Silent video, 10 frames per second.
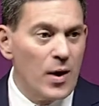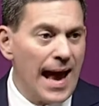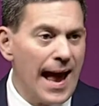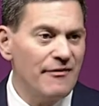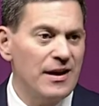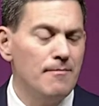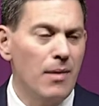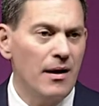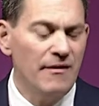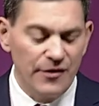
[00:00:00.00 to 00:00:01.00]
We have,
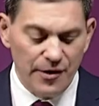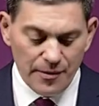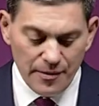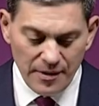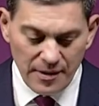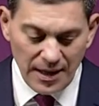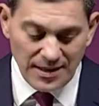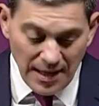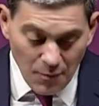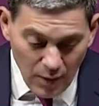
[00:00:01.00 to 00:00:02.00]
in my view,
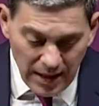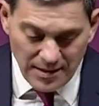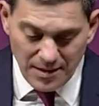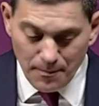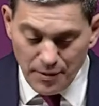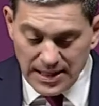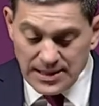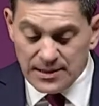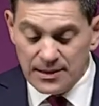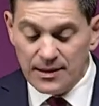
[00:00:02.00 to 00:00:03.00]
and I say we as a
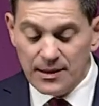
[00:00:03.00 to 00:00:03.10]
Brit,